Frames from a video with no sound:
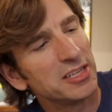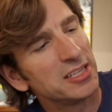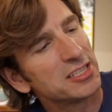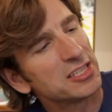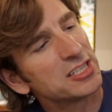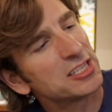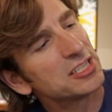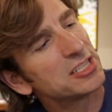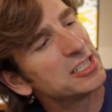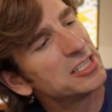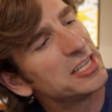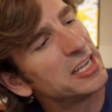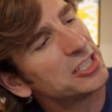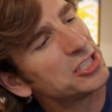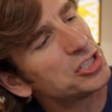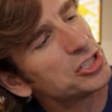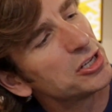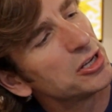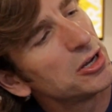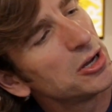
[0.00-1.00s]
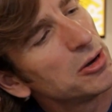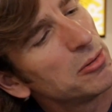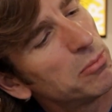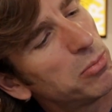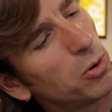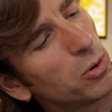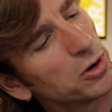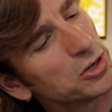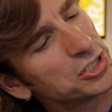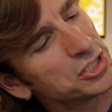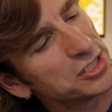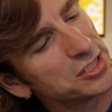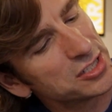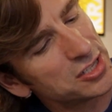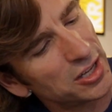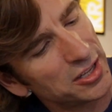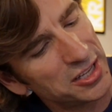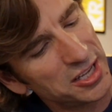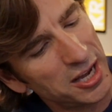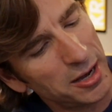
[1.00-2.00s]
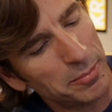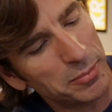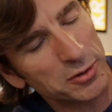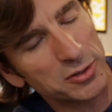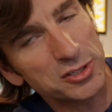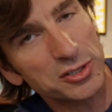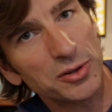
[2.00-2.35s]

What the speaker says: stitched portions on the upper.